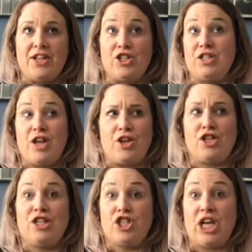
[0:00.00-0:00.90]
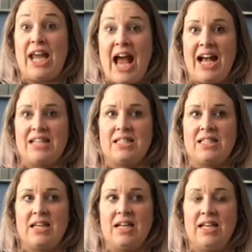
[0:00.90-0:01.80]
she, you know, she has
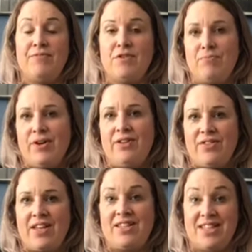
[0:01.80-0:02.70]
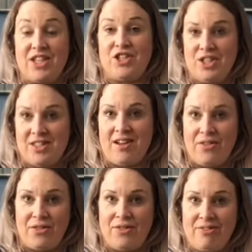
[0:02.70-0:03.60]
lived and breathed it since she's
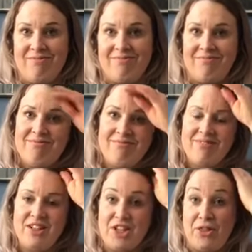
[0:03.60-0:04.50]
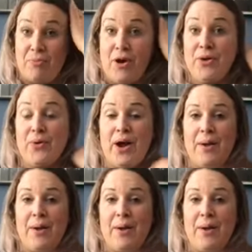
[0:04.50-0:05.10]
done Slimming